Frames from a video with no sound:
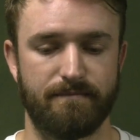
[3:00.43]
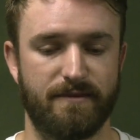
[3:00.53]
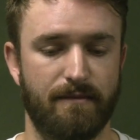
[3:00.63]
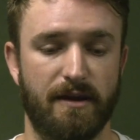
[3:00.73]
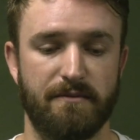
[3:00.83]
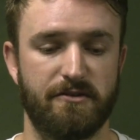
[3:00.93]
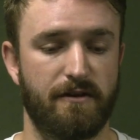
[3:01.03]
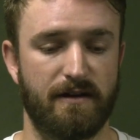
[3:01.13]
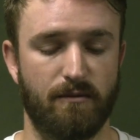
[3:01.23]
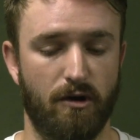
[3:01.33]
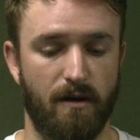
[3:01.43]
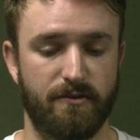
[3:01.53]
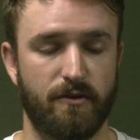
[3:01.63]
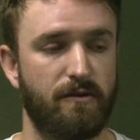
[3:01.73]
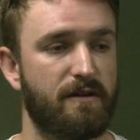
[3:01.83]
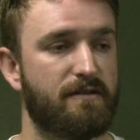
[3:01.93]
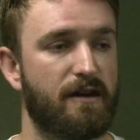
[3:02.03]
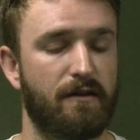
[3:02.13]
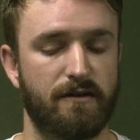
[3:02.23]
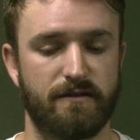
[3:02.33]
Some games you're going to get opportunities than
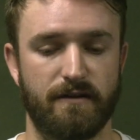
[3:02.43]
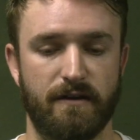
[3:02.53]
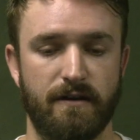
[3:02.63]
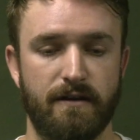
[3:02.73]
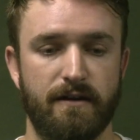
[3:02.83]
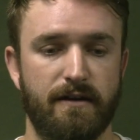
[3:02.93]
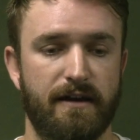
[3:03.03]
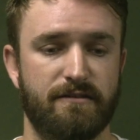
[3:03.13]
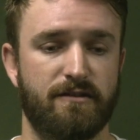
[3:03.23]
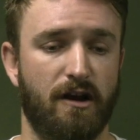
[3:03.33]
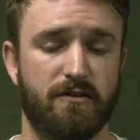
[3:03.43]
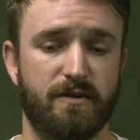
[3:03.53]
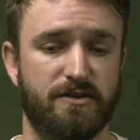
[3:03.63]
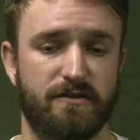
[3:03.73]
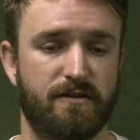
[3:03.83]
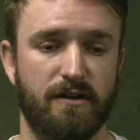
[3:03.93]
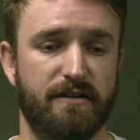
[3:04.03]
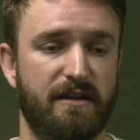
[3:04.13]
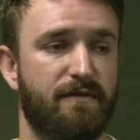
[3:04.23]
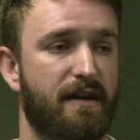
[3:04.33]
others, and it starts with just good
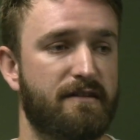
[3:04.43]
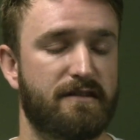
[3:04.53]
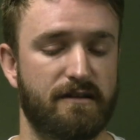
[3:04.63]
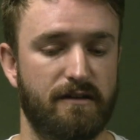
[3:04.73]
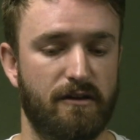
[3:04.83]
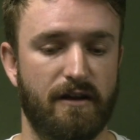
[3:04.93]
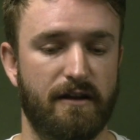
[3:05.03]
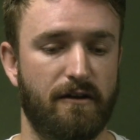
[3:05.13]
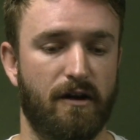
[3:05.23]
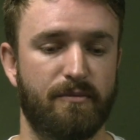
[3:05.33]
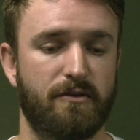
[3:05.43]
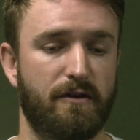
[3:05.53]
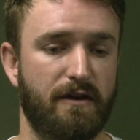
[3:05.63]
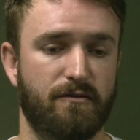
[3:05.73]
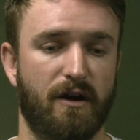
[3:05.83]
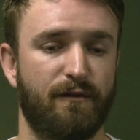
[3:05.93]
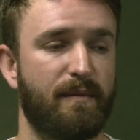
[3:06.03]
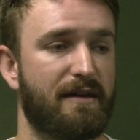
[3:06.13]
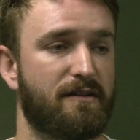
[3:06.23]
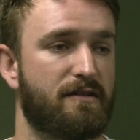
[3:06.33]
defense, and you're getting your opportunities, Ralphie
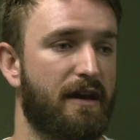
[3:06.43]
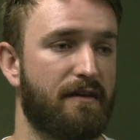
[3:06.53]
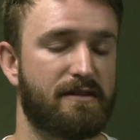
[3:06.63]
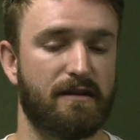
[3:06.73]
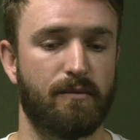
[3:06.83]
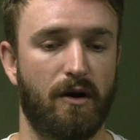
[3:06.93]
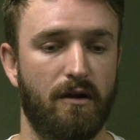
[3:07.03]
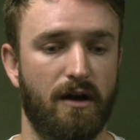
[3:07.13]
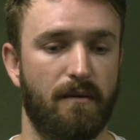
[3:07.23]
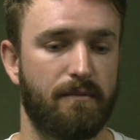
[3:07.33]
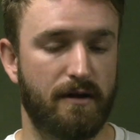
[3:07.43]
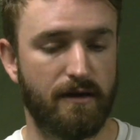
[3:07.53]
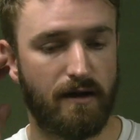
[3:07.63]
making saves, getting the ball up.